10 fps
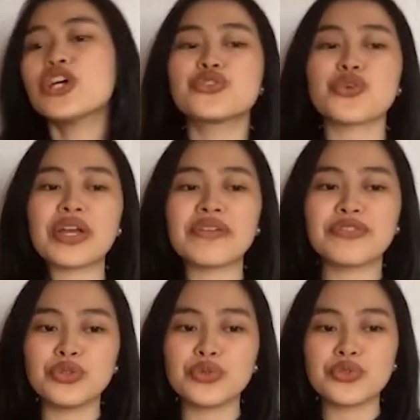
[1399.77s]
So if
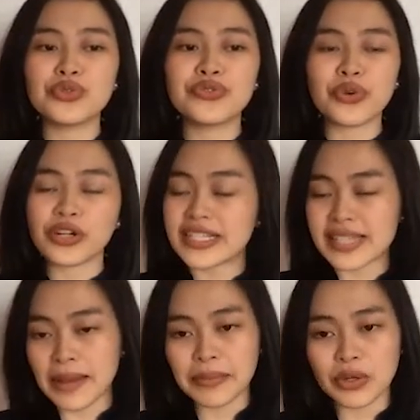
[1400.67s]
you, for
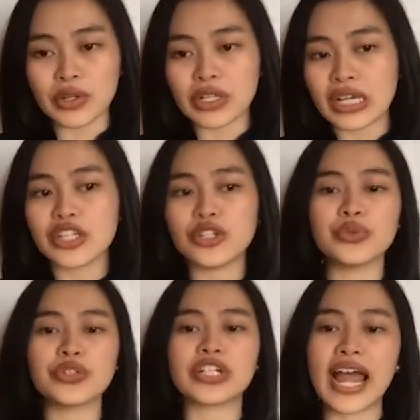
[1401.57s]
example, you
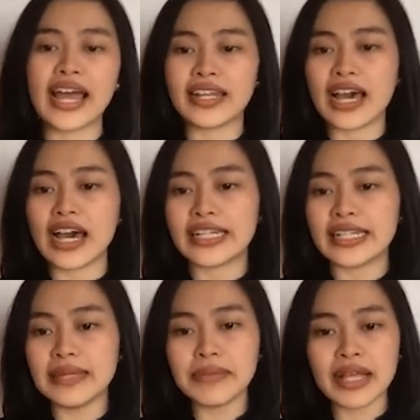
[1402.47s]
ran an
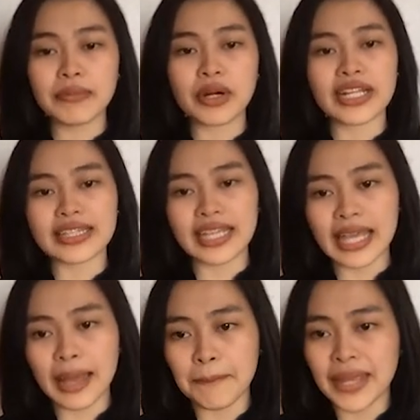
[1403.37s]
email marketing
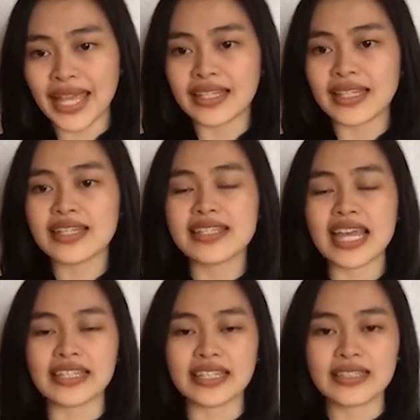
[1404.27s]
campaign,
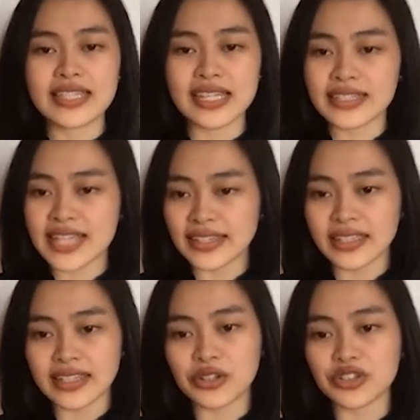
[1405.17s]
sent
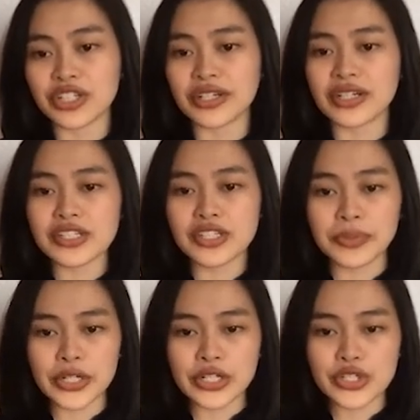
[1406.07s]
it out to your
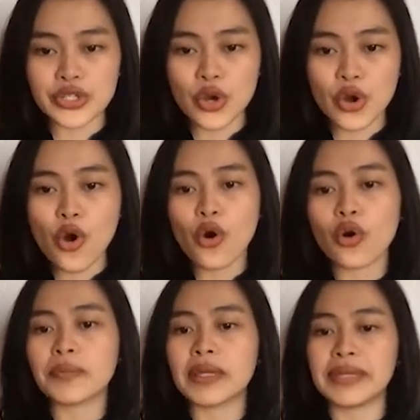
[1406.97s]
customers,
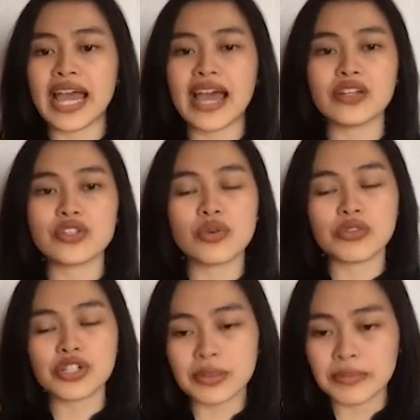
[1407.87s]
or maybe had a
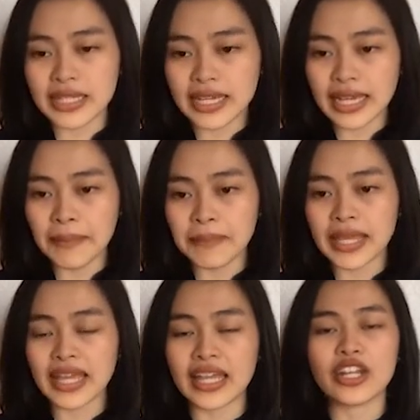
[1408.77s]
social media
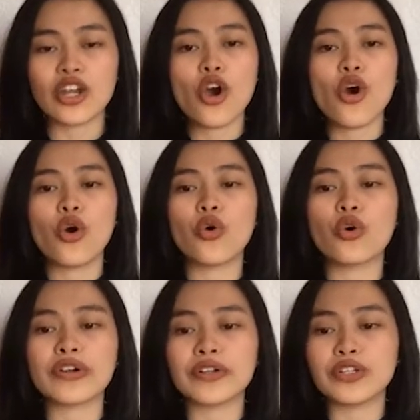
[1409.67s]
campaign,
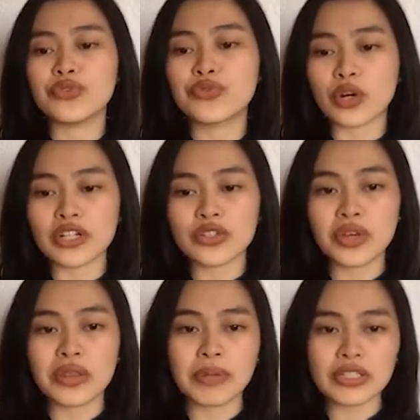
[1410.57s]
or you've worked
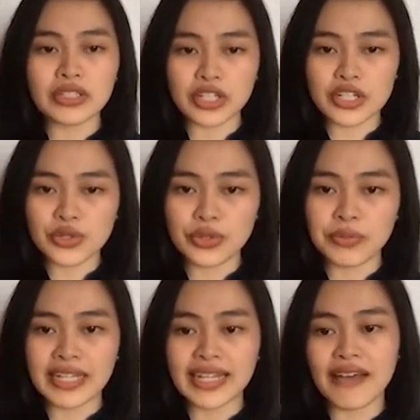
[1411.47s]
with partners, so you
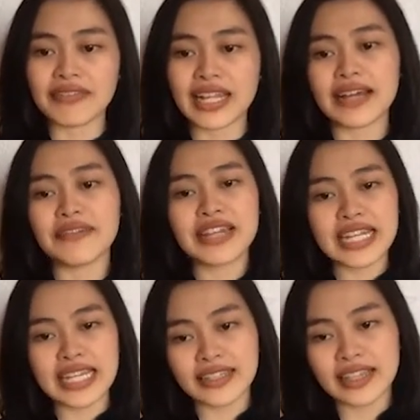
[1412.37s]
might have like
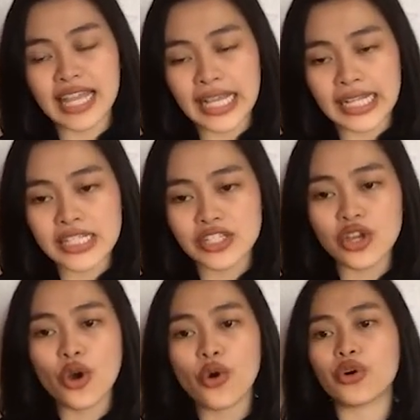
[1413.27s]
affiliate links
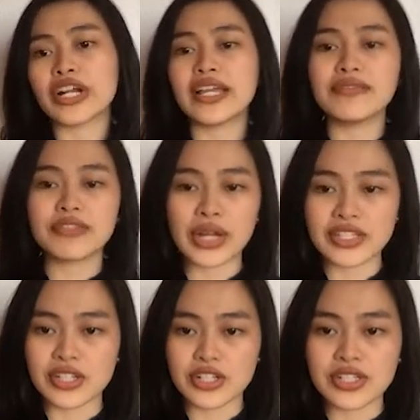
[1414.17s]
or
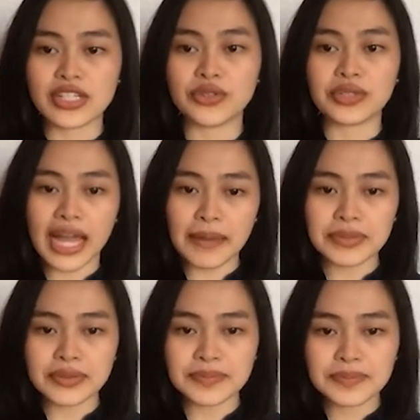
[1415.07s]
influencers that you
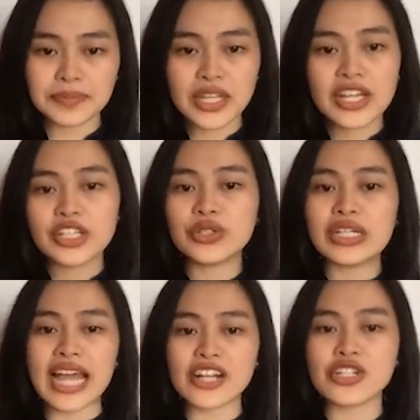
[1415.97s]
tag. You
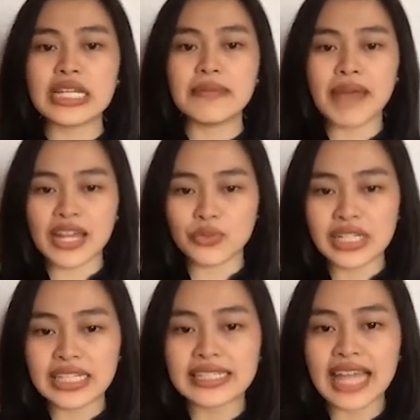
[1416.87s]
can actually
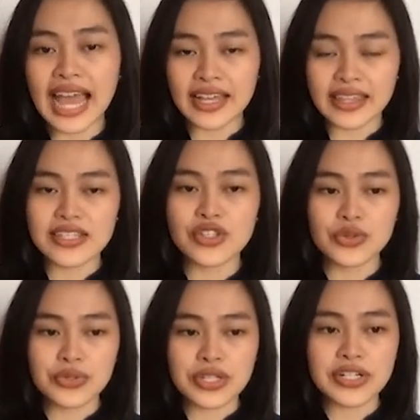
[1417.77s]
manually tag these
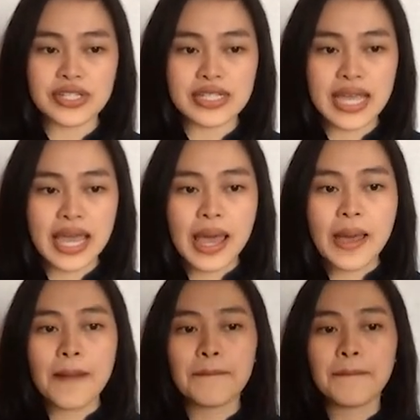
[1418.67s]
users
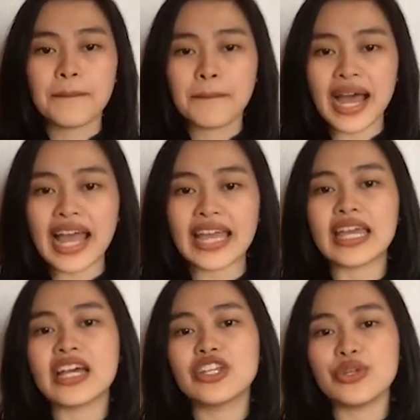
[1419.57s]

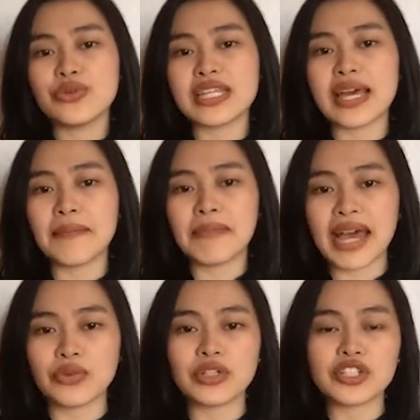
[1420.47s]
by using a
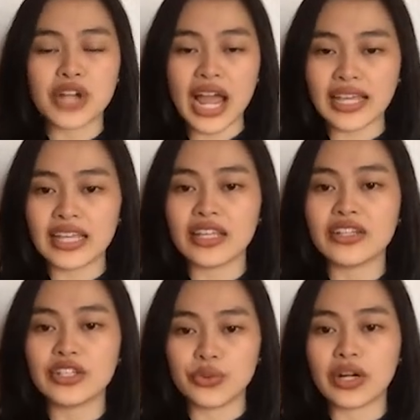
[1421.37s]
manual tracking
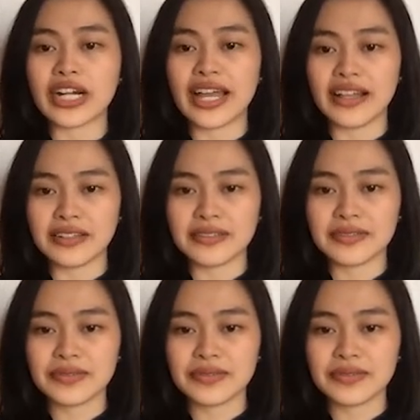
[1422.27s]
URL.